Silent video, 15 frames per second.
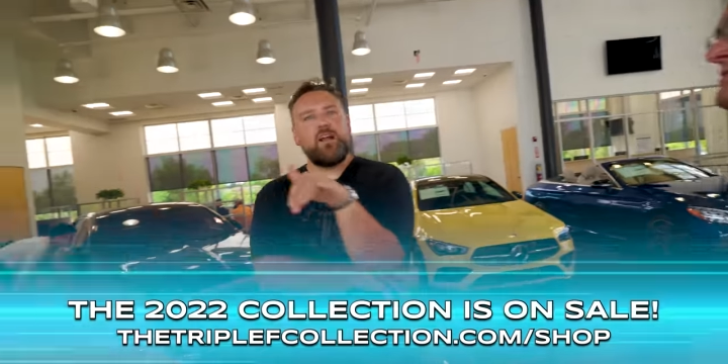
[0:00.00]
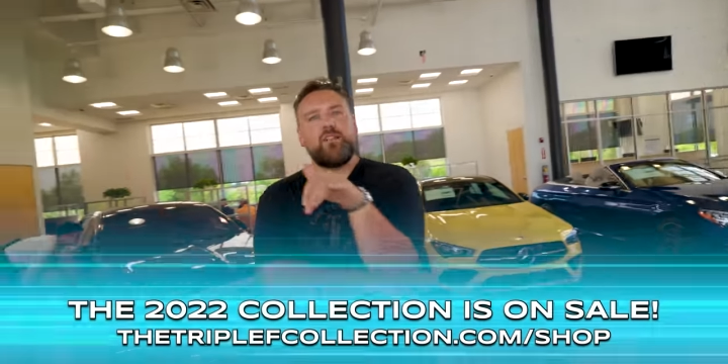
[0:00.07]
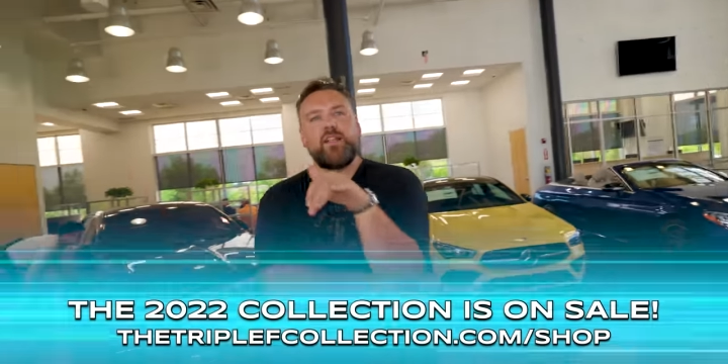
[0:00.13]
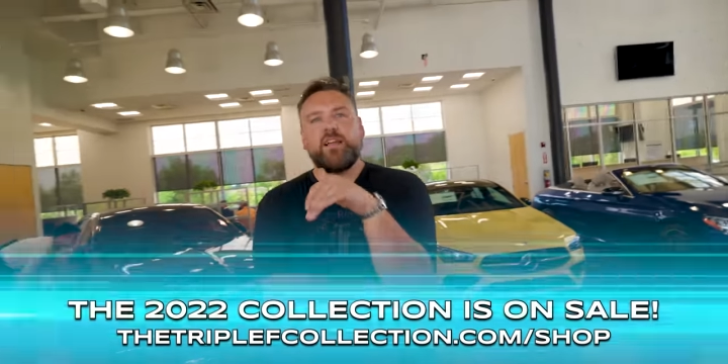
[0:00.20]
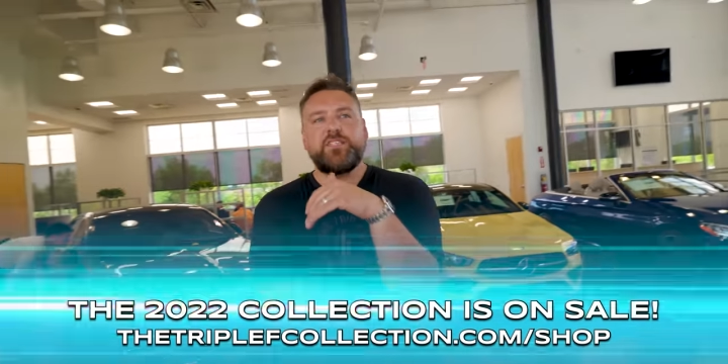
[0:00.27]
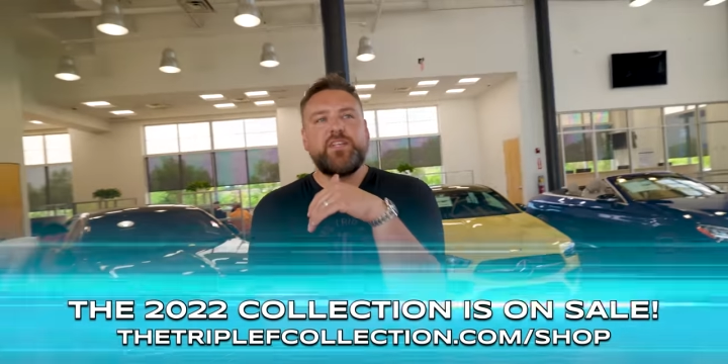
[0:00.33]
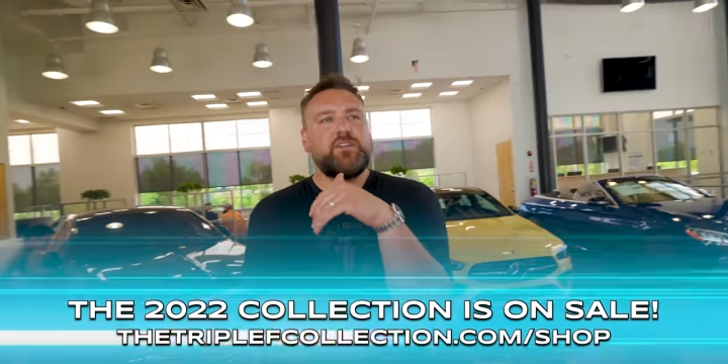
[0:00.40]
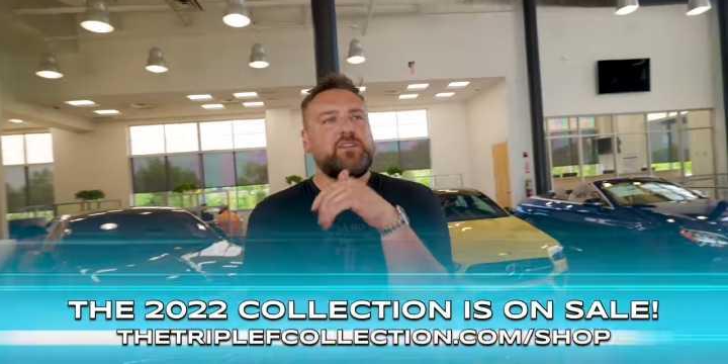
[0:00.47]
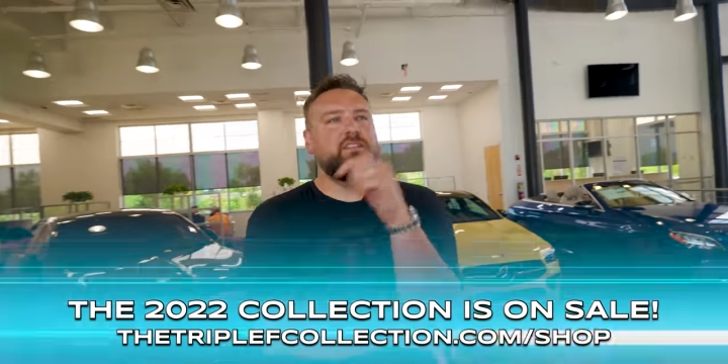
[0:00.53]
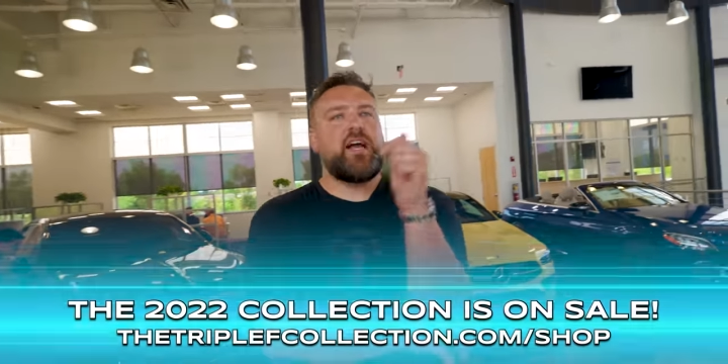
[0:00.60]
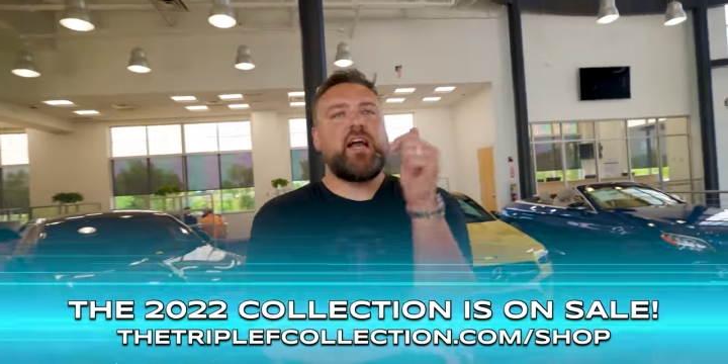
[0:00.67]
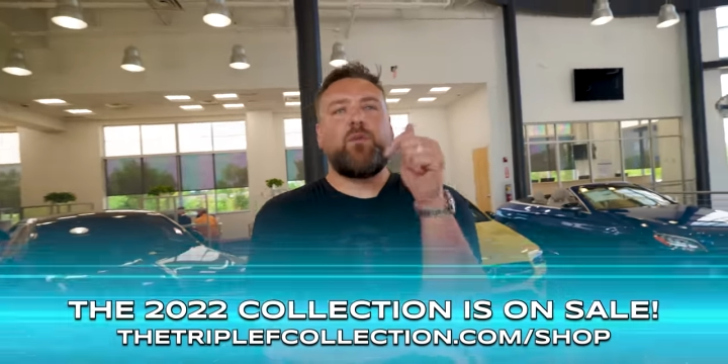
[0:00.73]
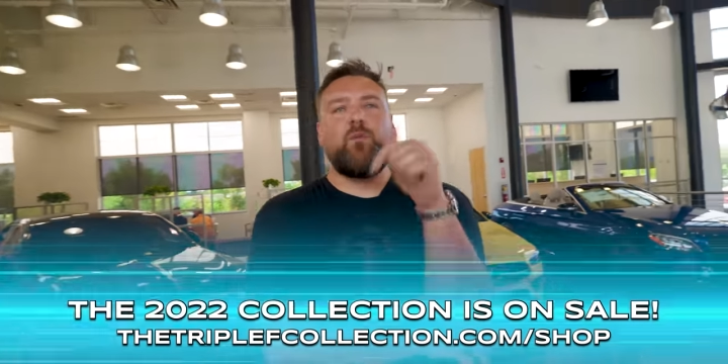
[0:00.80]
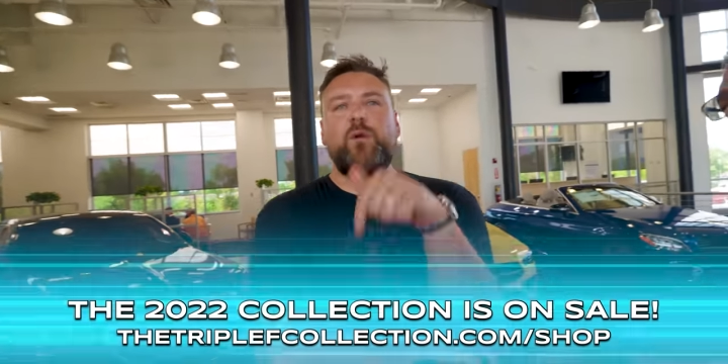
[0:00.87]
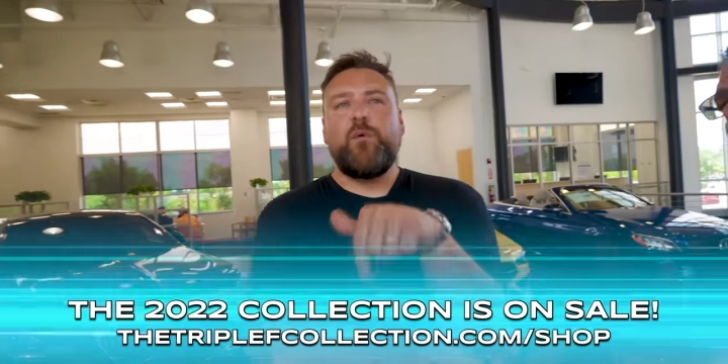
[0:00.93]
out last year's
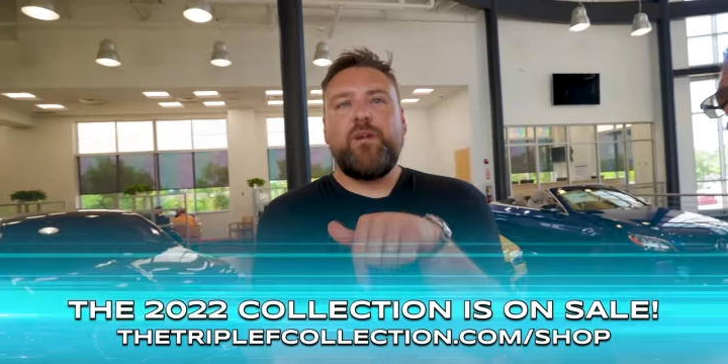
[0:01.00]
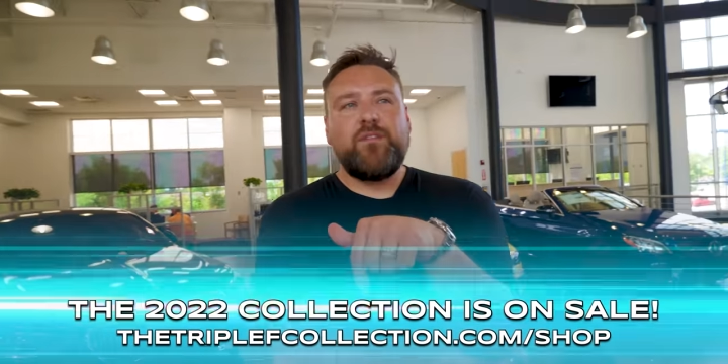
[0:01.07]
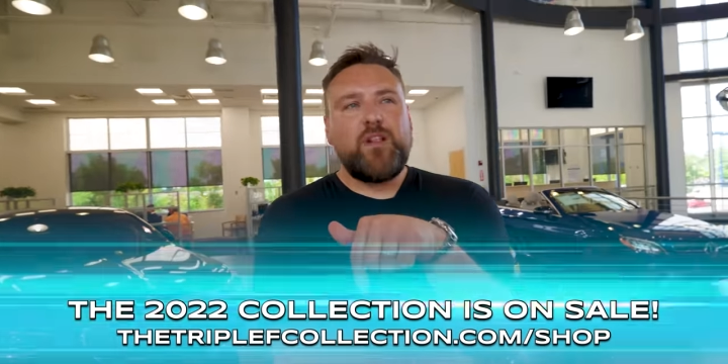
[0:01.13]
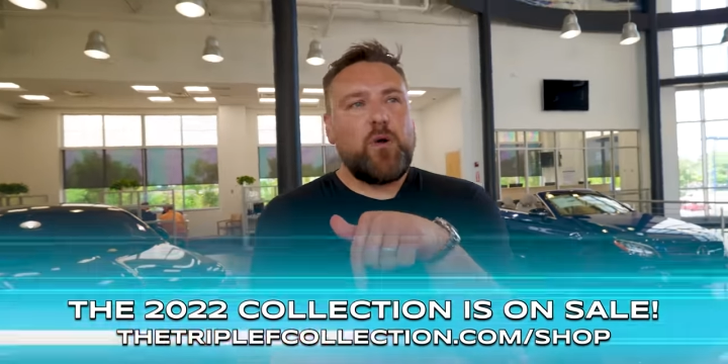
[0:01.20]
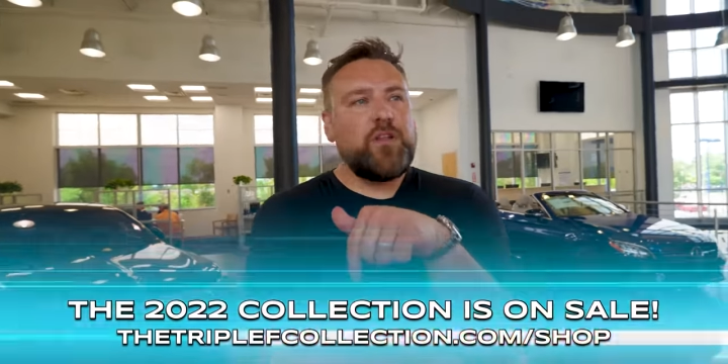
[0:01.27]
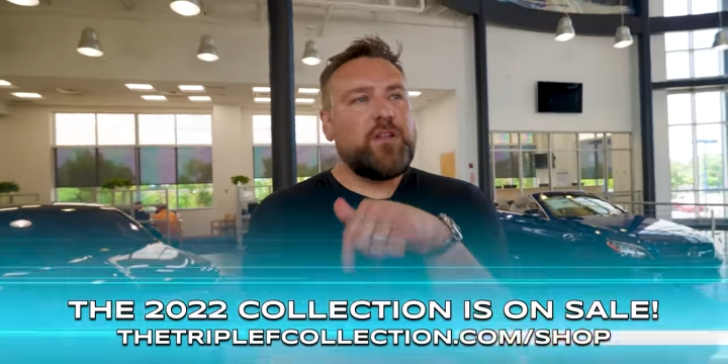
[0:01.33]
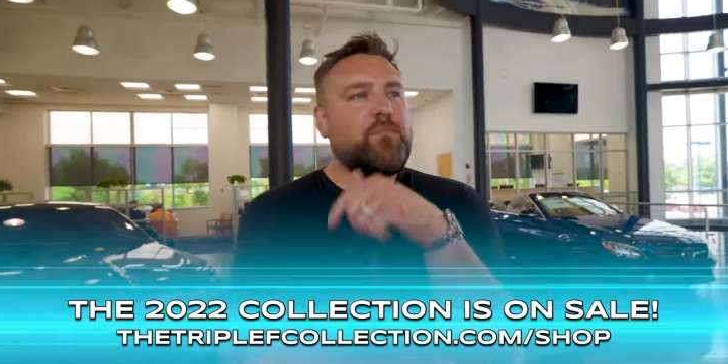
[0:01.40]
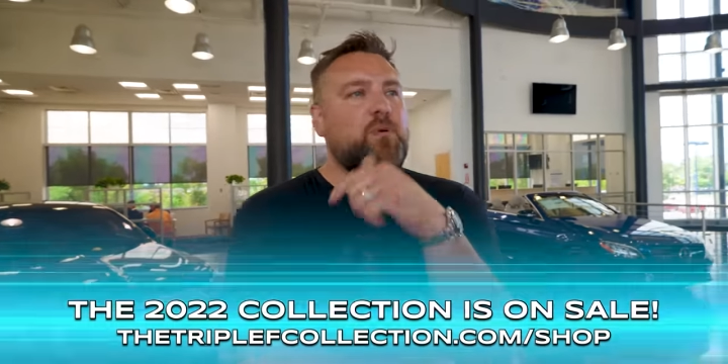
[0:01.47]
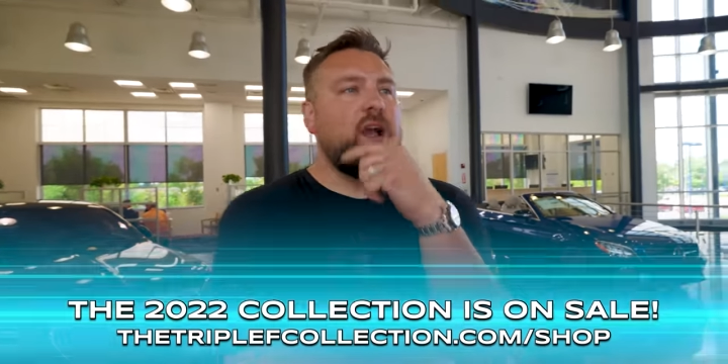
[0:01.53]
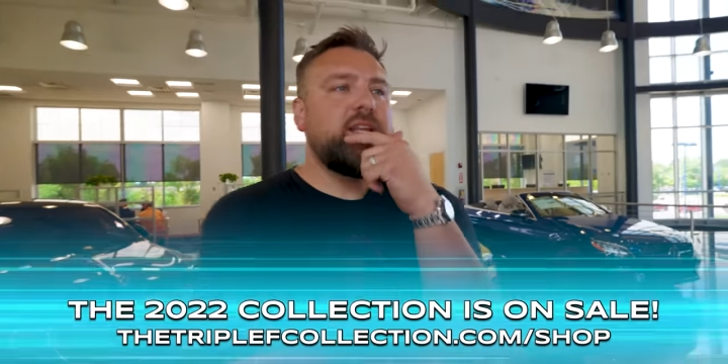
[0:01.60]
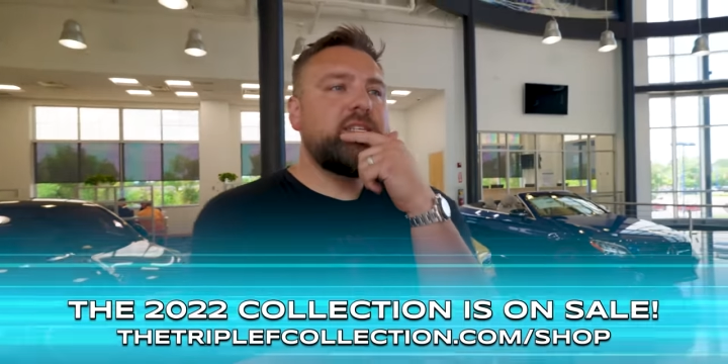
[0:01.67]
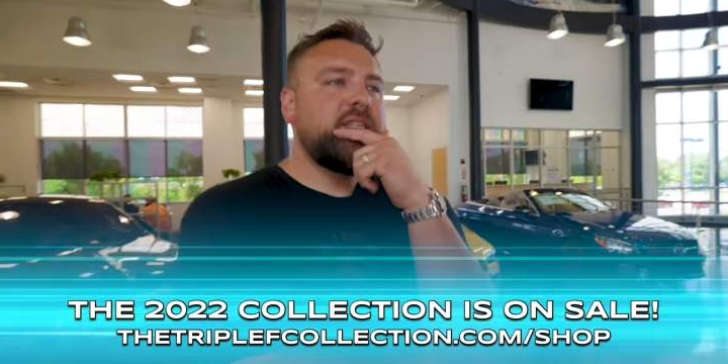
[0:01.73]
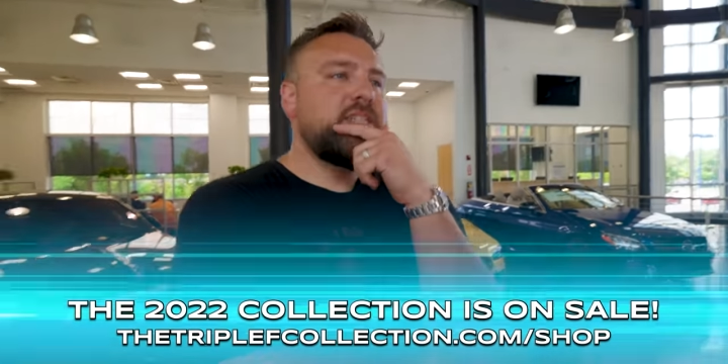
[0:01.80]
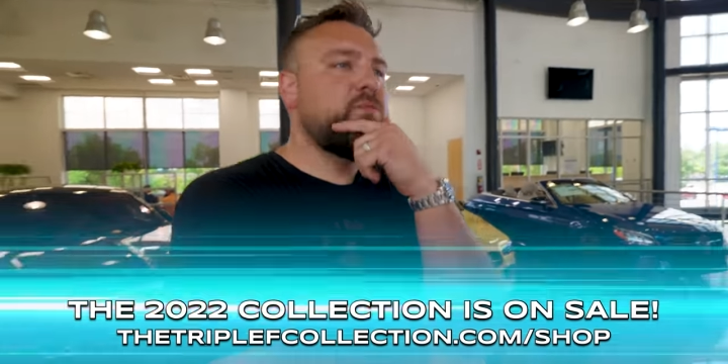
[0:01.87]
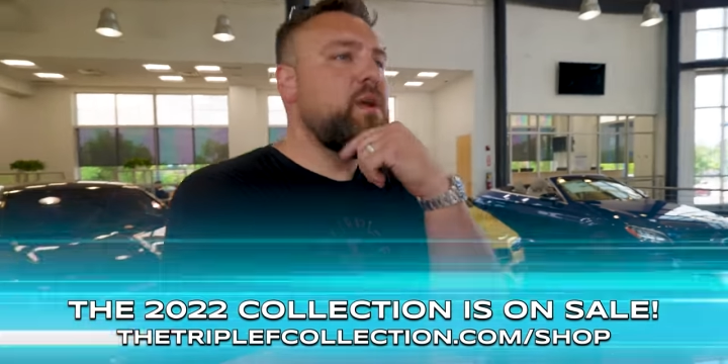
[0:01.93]
stock. We, we've lowered the prices.